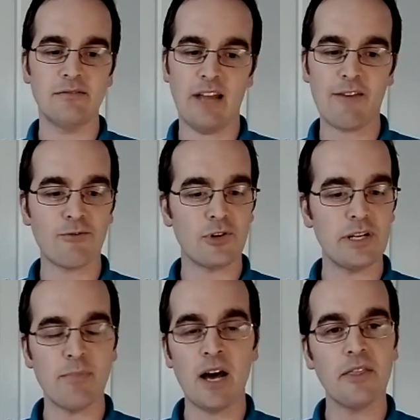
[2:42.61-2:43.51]
every
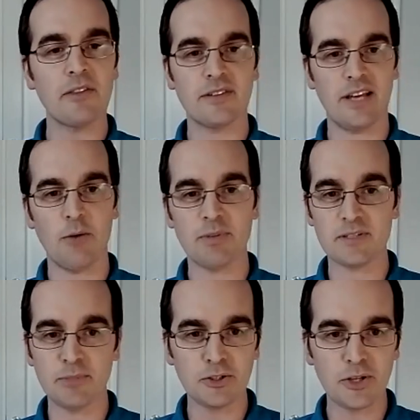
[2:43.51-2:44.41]
month to help us
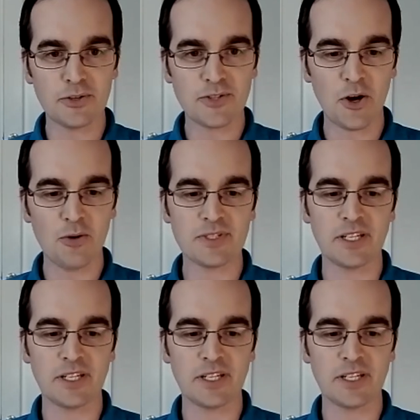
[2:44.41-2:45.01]
build those homes.